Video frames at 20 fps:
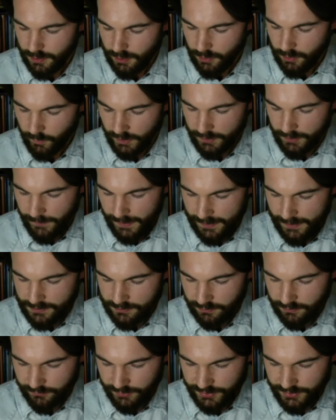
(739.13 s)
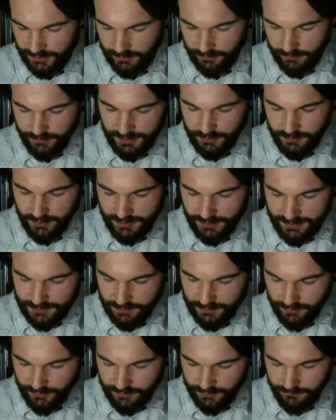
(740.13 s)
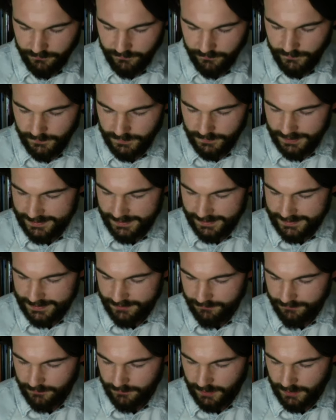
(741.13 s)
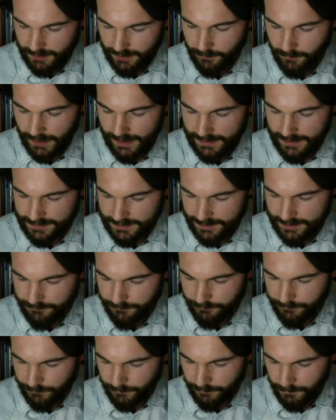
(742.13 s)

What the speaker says: when he bends over children to listen to them, teach them, and bless them.